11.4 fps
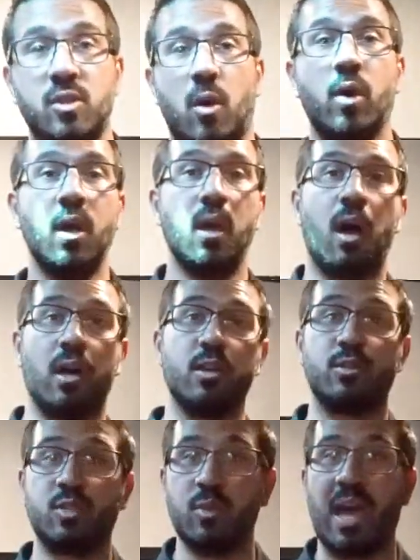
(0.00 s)
so uh, you
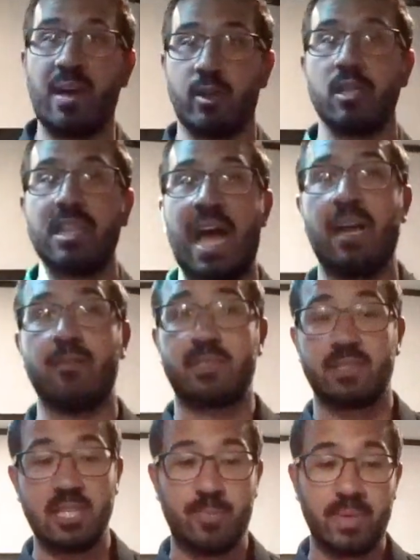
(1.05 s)
do have a lot of
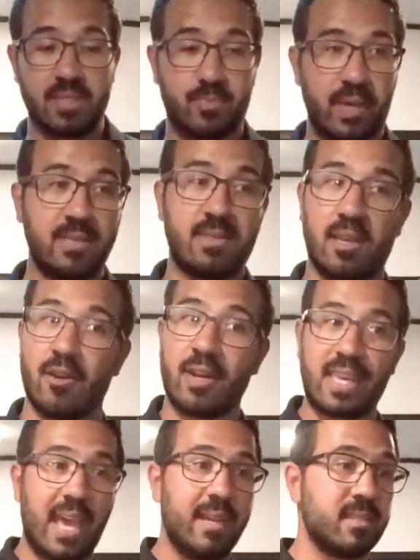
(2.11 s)
sleeping space here, and
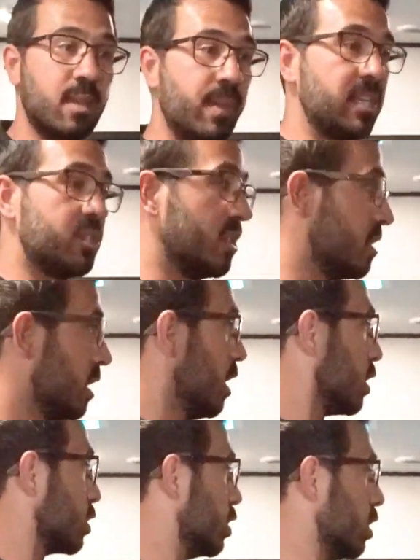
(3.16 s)
again, as I mentioned,
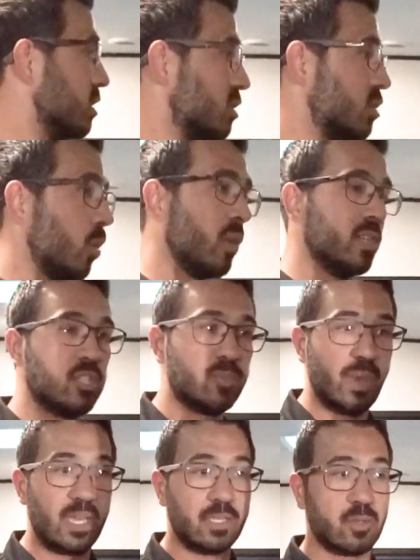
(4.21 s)
good storage
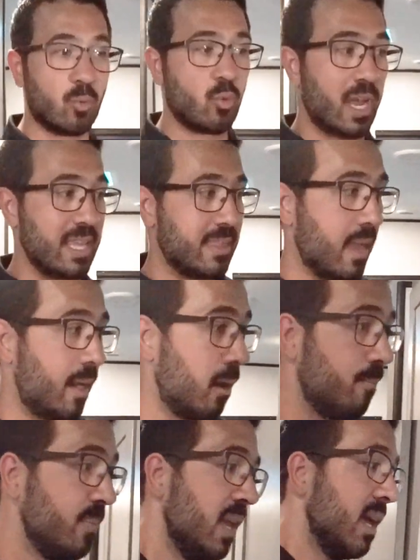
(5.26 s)
space right there.
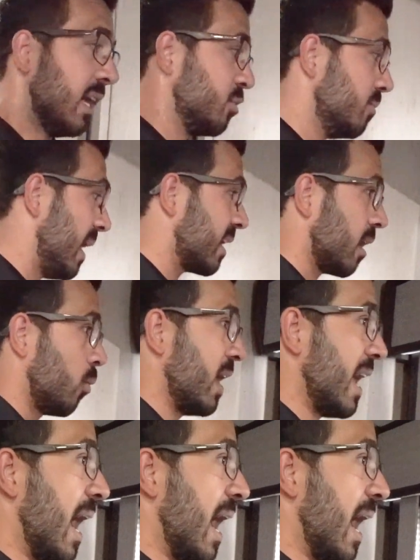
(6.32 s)
As we make our way